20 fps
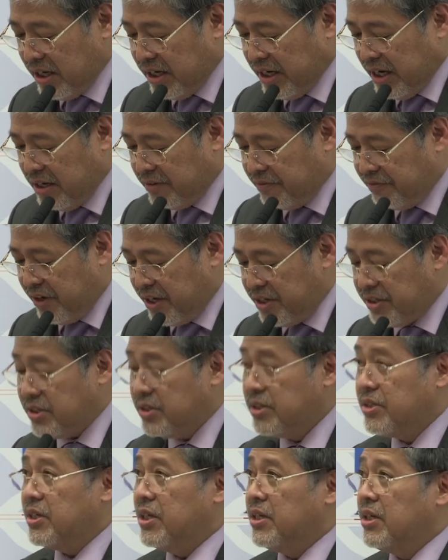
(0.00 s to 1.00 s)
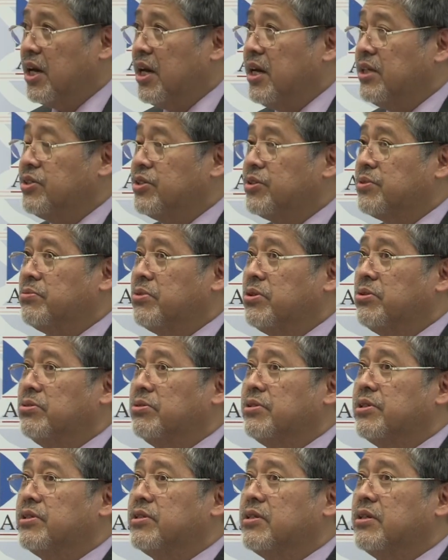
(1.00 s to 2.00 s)
it faces enhanced
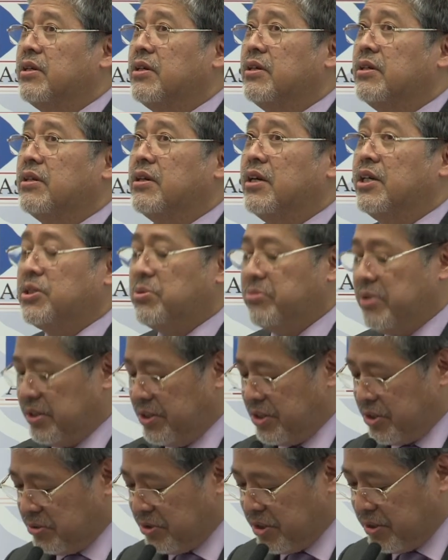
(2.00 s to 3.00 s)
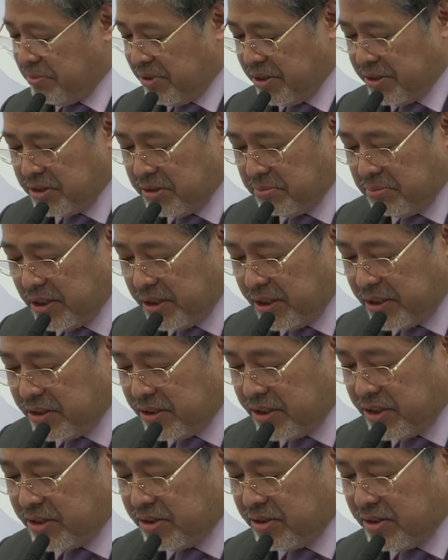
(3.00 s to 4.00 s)
roles as well as
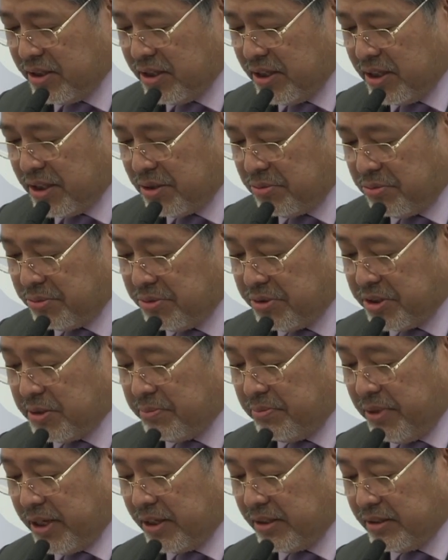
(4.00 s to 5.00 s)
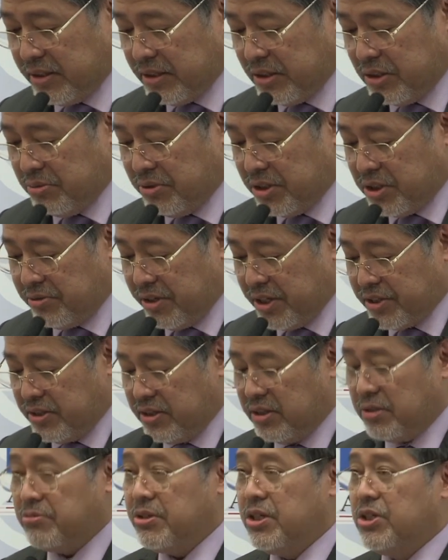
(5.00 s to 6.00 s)
responsibilities with respect to
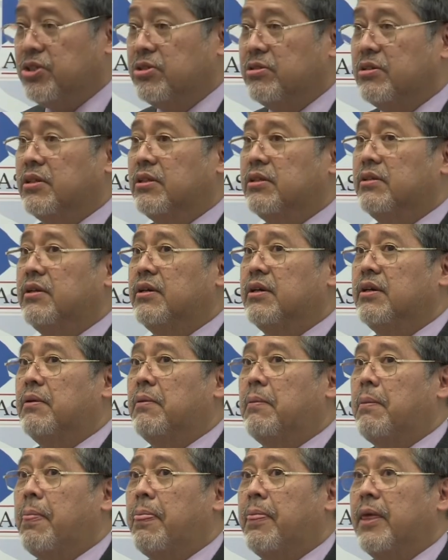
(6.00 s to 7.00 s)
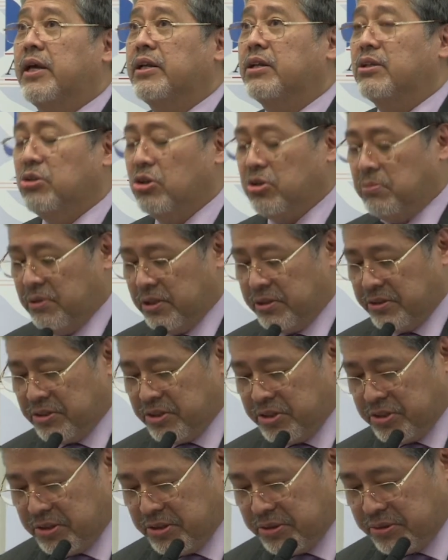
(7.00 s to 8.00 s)
addressing regional and global
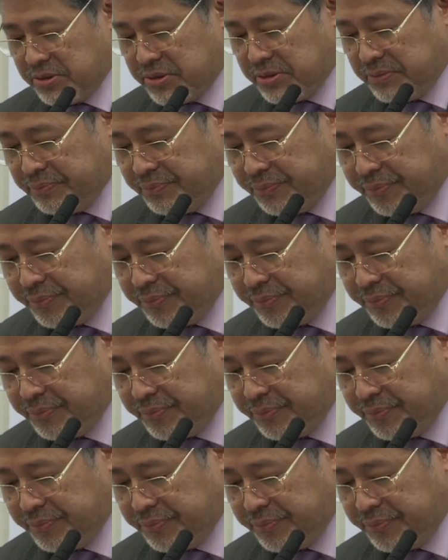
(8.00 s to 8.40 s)
concerns.